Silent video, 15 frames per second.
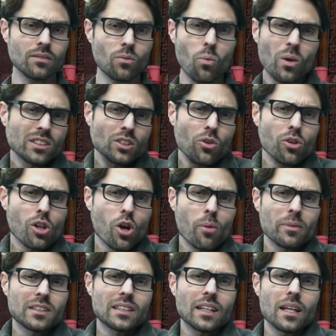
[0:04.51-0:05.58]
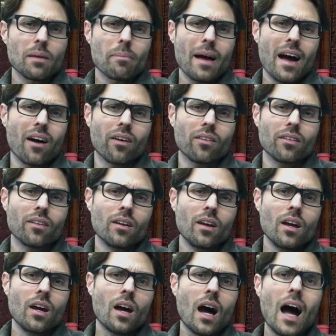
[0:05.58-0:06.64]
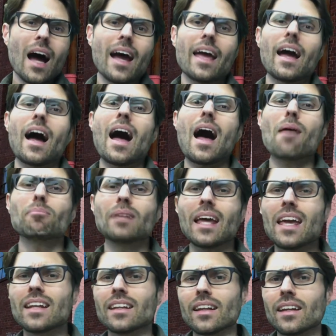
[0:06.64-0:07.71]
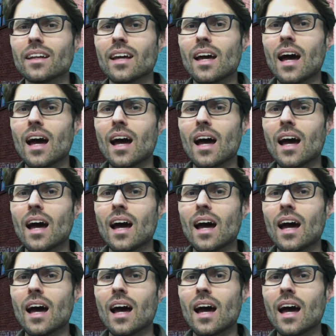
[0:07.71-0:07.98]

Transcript: What's Oklahoma City about? Hi, I'm Landon.